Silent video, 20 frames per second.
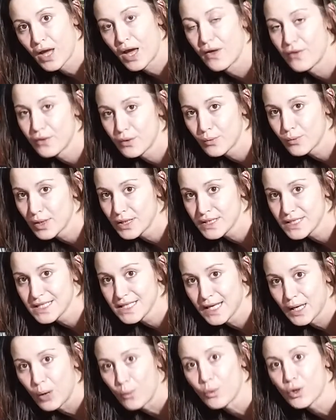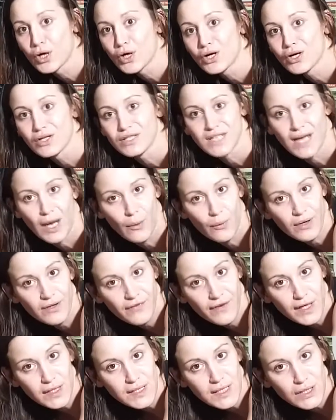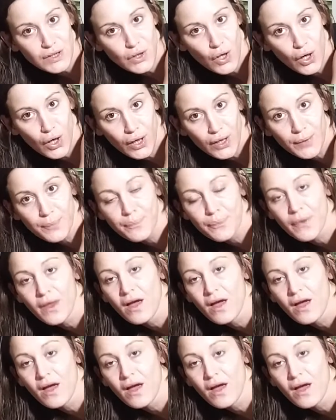Other ones that work are downward facing dog.